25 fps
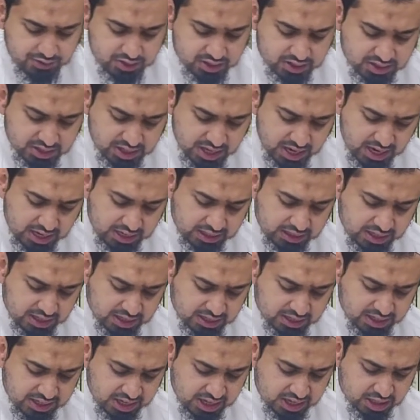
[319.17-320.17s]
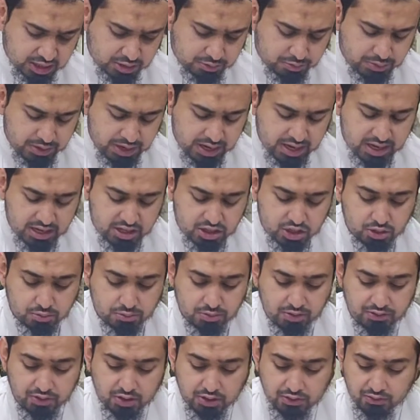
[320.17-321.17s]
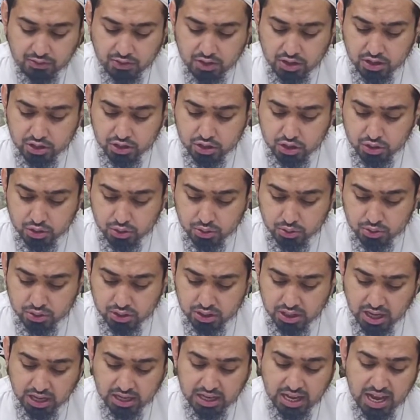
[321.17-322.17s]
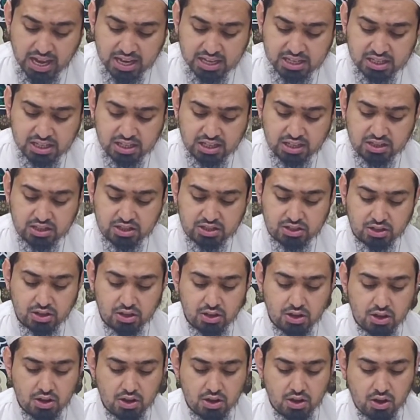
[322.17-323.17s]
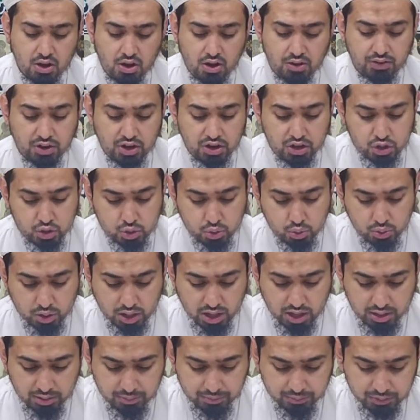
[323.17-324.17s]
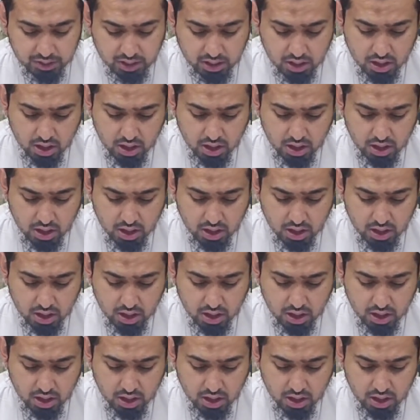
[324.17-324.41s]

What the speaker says: this, he explained some of the virtues and excellence of Ashura.